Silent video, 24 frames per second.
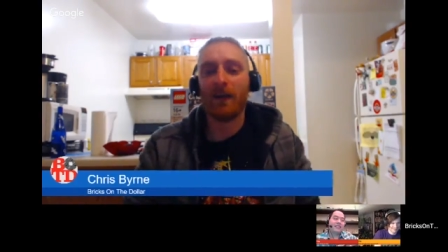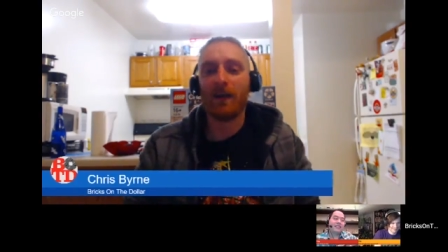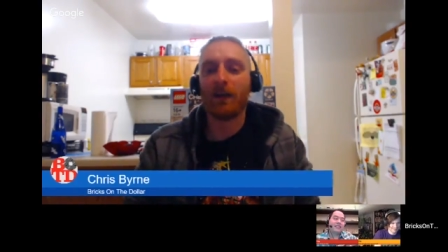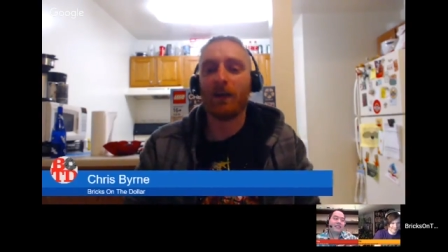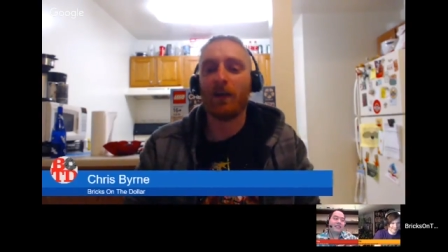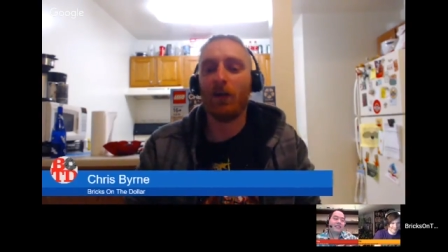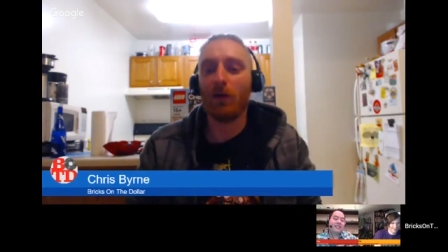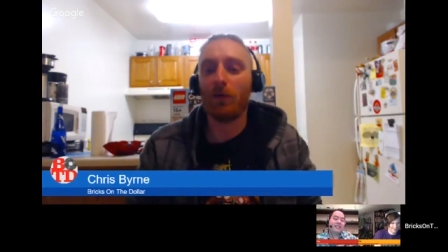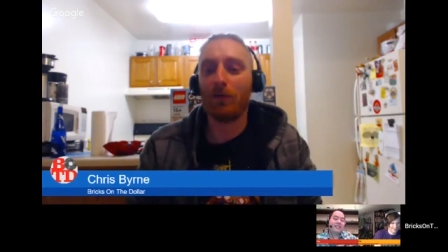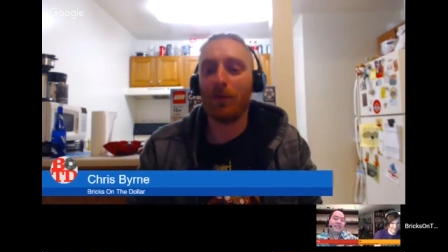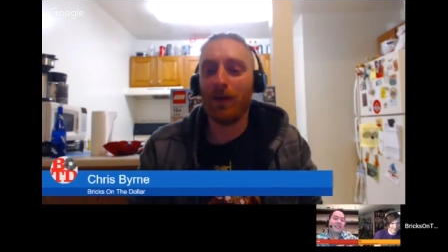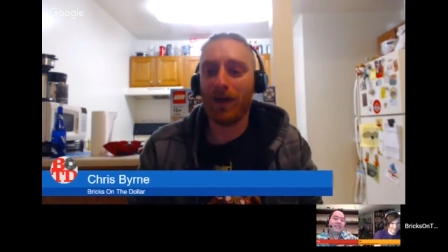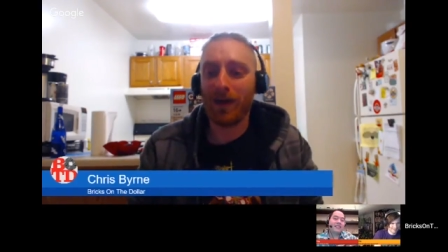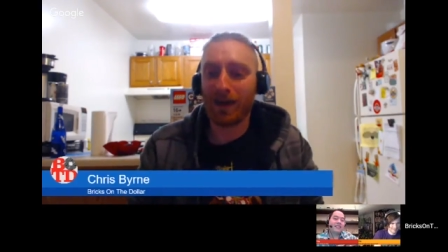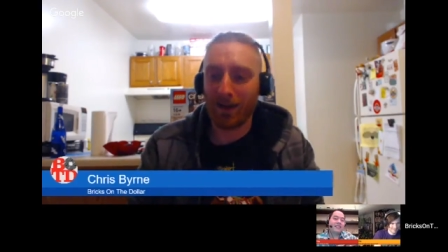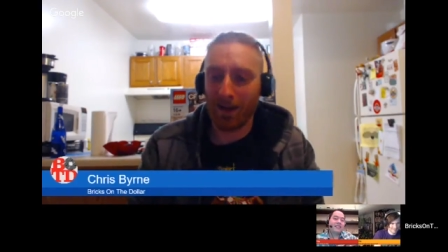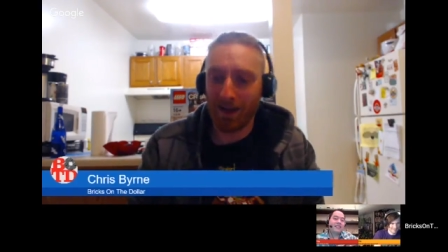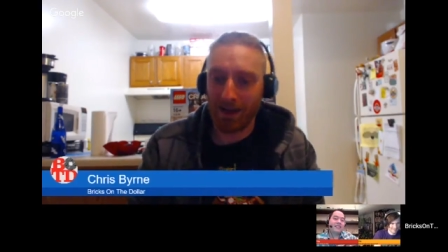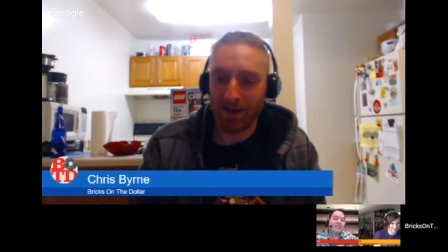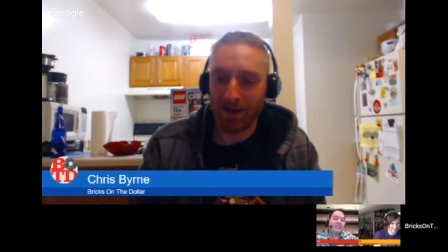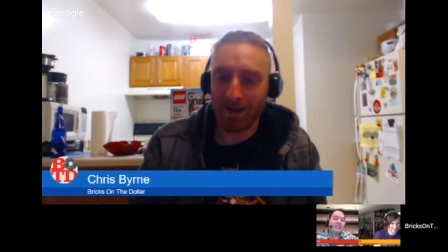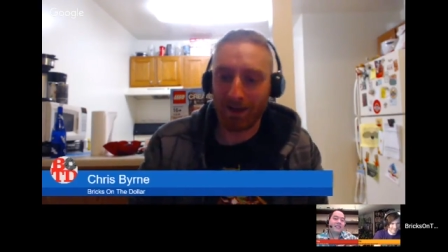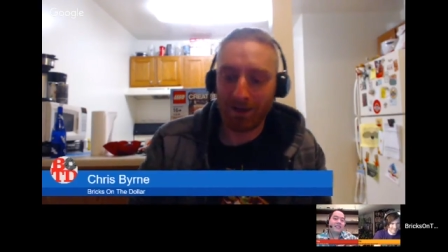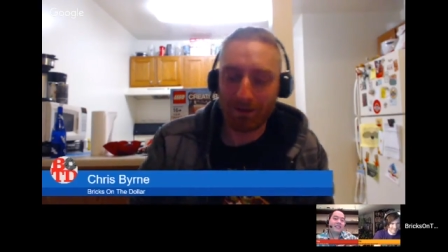Call it bag
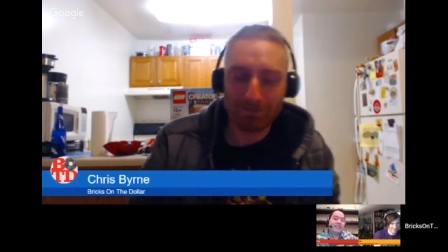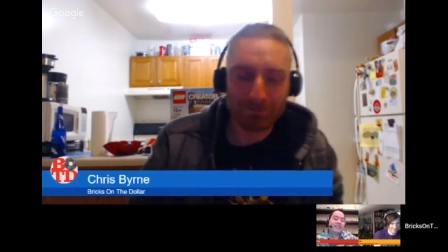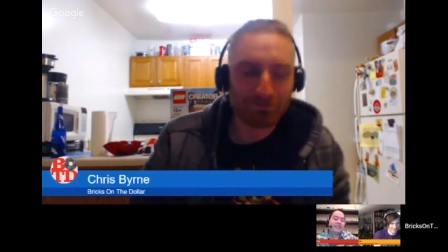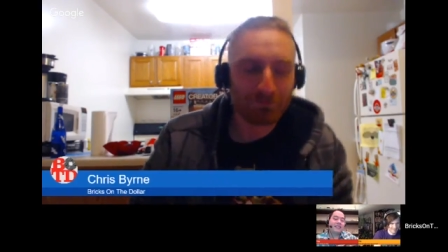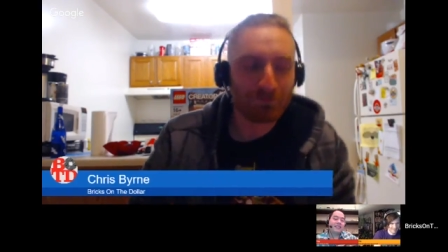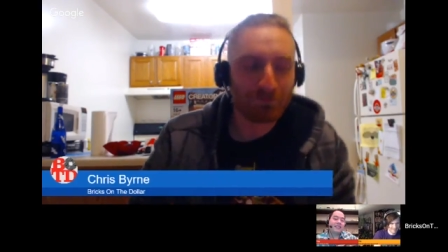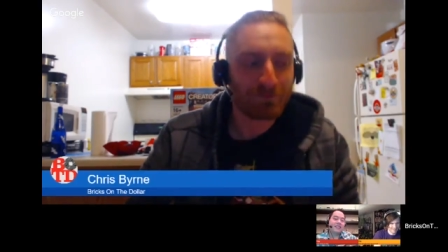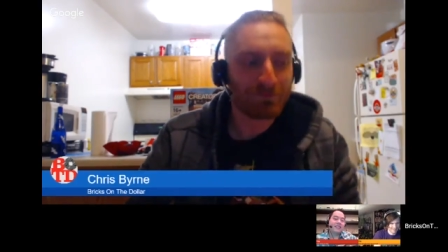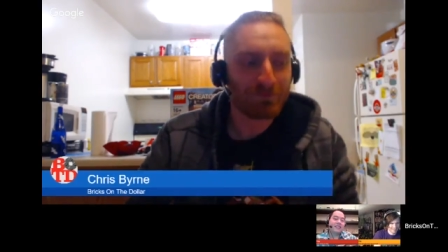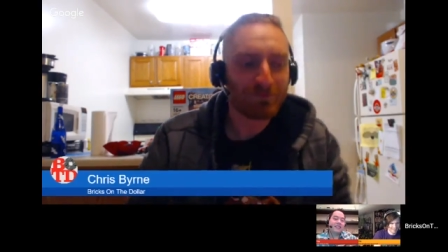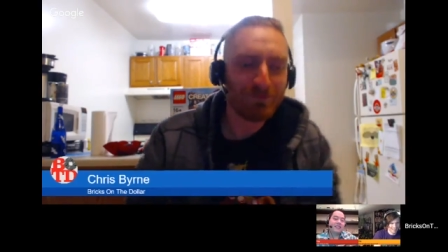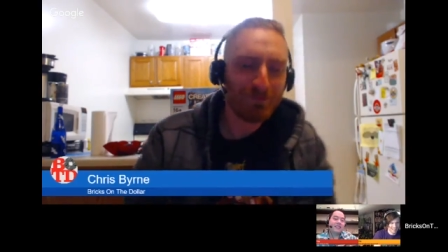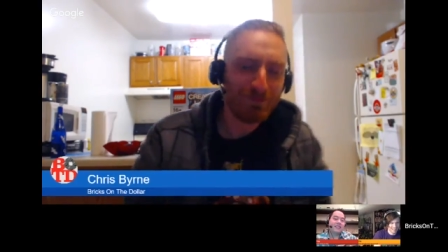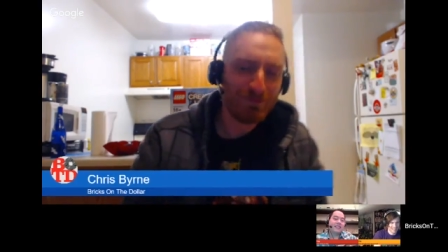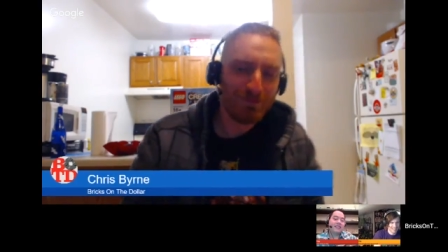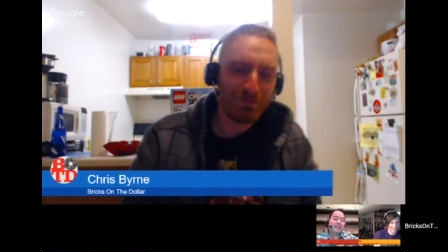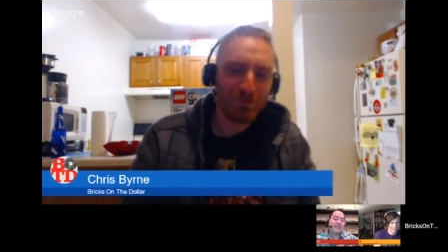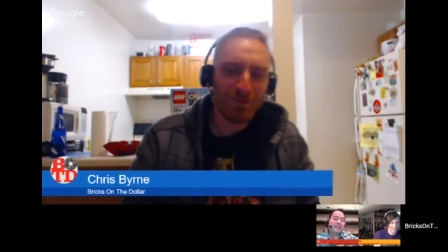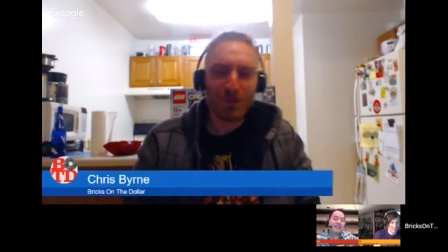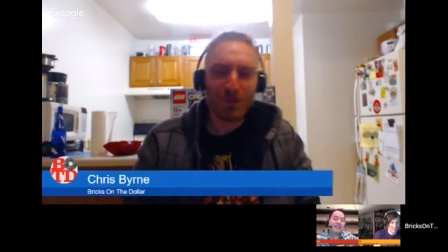A. You'd